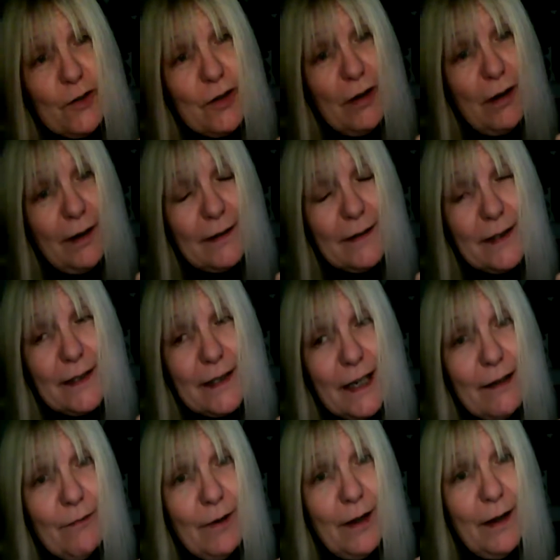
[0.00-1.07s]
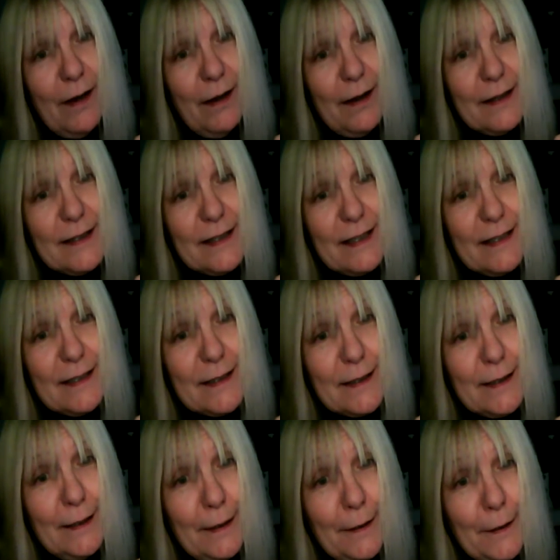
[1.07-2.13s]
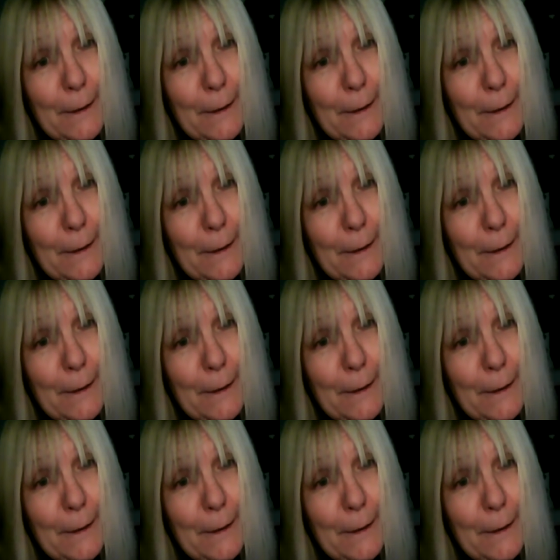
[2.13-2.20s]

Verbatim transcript: the giant as he realizes